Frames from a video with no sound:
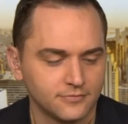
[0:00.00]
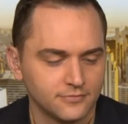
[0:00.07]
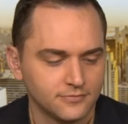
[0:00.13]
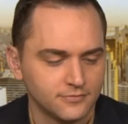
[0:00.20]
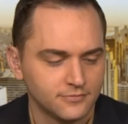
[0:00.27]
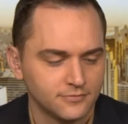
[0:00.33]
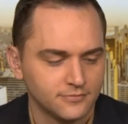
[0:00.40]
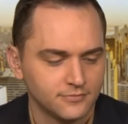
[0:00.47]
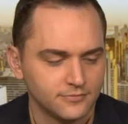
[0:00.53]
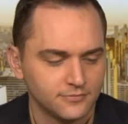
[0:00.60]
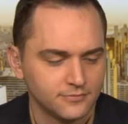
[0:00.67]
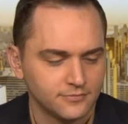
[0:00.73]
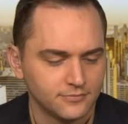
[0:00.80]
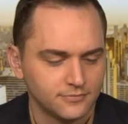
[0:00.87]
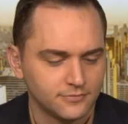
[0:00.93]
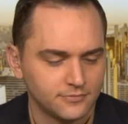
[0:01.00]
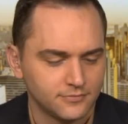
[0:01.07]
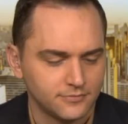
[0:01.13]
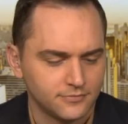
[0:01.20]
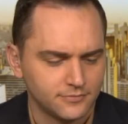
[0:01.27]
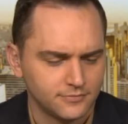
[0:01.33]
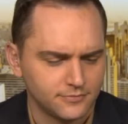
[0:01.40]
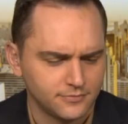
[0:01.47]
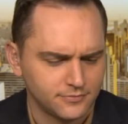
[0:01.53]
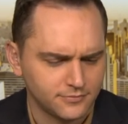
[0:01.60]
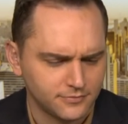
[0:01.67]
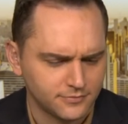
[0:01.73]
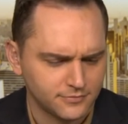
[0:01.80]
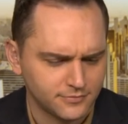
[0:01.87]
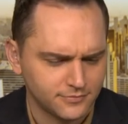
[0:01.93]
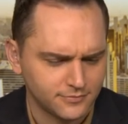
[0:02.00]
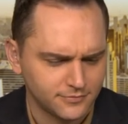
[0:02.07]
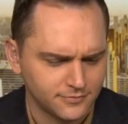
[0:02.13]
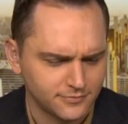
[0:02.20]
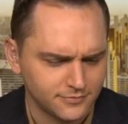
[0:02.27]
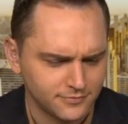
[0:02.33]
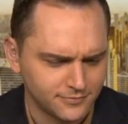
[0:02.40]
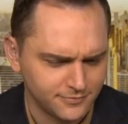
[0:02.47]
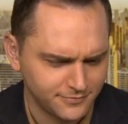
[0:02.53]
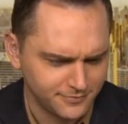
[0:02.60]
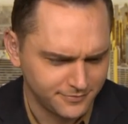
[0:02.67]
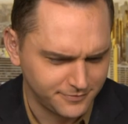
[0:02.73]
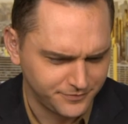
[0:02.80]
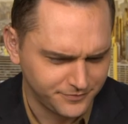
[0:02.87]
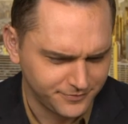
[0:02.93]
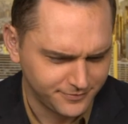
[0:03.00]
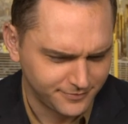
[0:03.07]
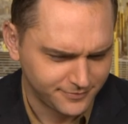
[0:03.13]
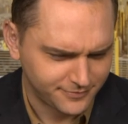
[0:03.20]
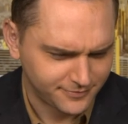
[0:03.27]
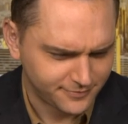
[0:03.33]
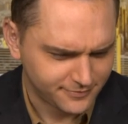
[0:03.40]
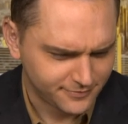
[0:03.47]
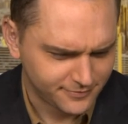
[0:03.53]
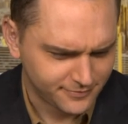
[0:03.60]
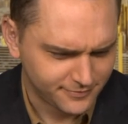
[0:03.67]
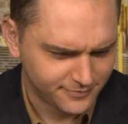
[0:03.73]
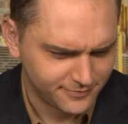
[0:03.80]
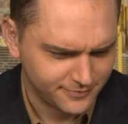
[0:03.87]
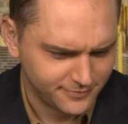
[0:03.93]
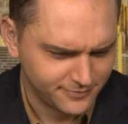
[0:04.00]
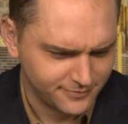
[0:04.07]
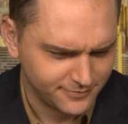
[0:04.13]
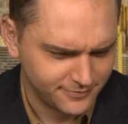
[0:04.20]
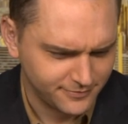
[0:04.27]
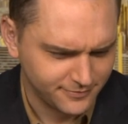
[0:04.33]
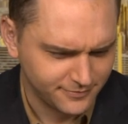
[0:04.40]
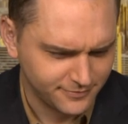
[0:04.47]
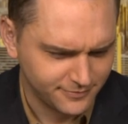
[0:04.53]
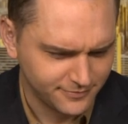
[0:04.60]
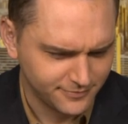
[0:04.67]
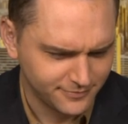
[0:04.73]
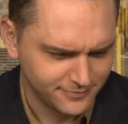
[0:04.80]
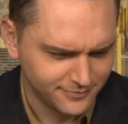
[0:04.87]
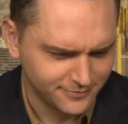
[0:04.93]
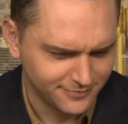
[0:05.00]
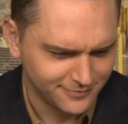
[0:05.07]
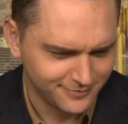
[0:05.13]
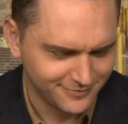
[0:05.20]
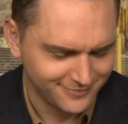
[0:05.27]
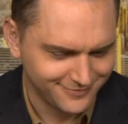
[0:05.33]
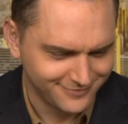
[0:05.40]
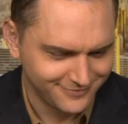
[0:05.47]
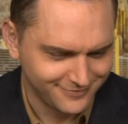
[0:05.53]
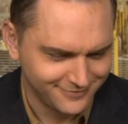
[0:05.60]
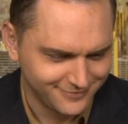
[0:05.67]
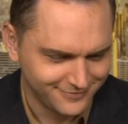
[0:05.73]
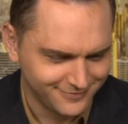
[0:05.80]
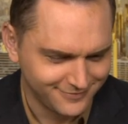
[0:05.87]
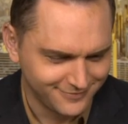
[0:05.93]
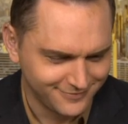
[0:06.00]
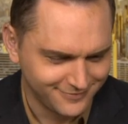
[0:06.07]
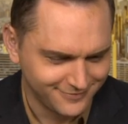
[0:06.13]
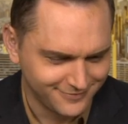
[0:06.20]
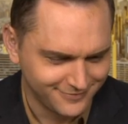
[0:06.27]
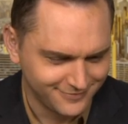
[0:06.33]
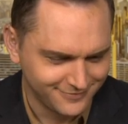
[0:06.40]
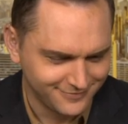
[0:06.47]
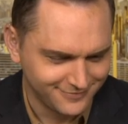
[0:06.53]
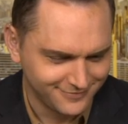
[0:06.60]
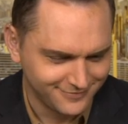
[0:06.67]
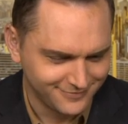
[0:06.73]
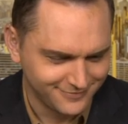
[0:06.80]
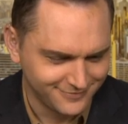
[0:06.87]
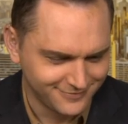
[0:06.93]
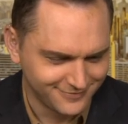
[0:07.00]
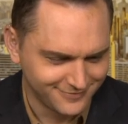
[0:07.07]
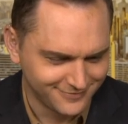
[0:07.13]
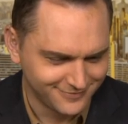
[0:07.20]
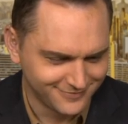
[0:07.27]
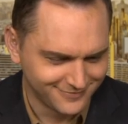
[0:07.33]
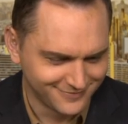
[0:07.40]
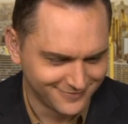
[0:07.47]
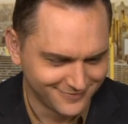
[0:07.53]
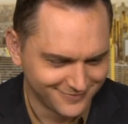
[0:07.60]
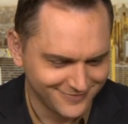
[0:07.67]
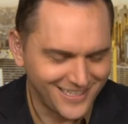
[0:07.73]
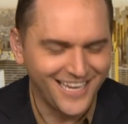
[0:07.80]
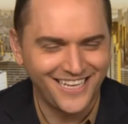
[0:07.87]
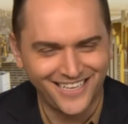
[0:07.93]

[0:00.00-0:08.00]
No words are spoken by the person on screen.